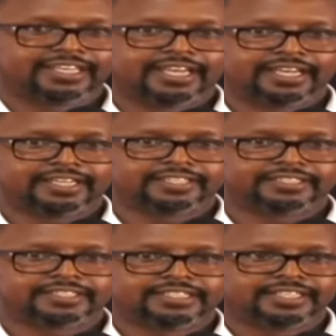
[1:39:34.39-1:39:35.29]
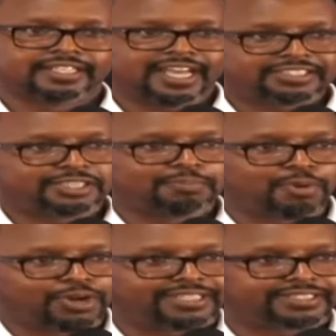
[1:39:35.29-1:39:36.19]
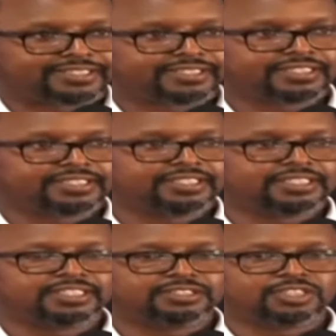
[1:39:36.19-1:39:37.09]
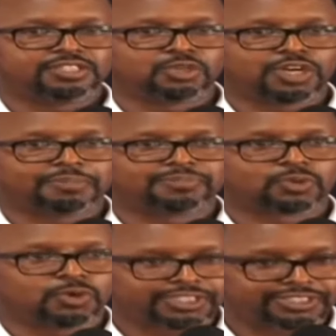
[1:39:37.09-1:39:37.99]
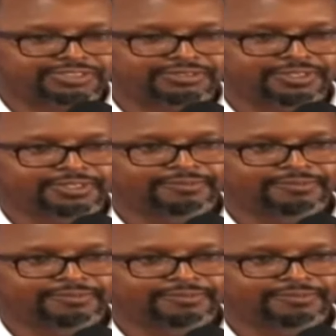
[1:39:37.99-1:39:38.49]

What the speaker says: And at some point, he took up squash,